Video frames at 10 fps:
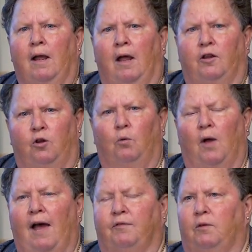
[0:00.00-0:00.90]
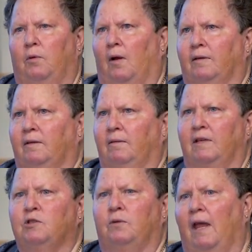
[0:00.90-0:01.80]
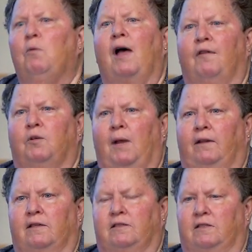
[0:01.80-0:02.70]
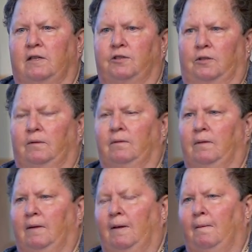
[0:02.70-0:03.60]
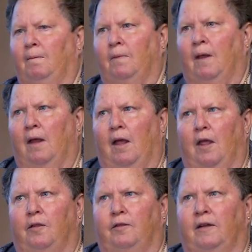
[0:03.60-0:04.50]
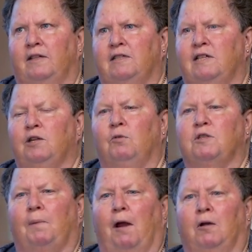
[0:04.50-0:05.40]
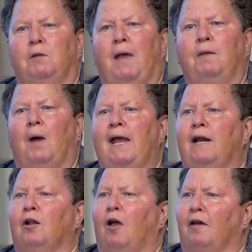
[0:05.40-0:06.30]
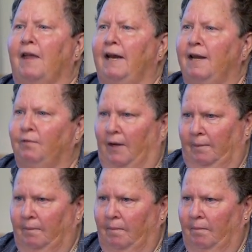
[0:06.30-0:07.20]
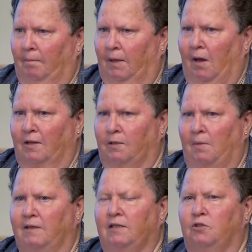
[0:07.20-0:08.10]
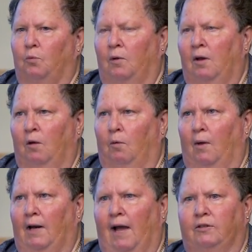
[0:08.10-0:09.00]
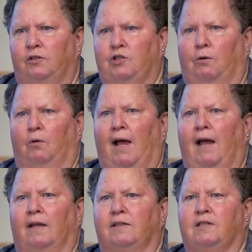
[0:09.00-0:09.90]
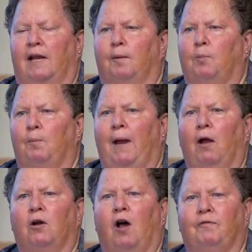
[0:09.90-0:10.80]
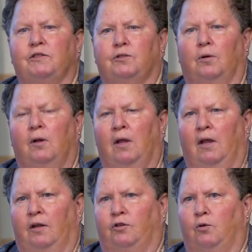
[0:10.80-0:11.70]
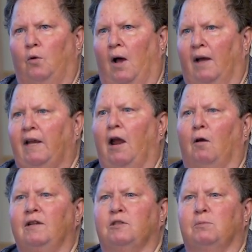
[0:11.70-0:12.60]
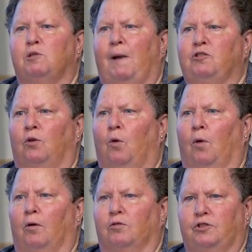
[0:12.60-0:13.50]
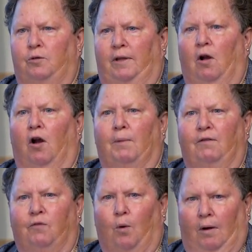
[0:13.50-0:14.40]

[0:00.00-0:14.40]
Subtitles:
You will have to, they will have to make this decision. The decision was apparently made by 8 o'clock that evening, because a message went out to General Halleck saying, prepare an officer to carry some special orders to the Army for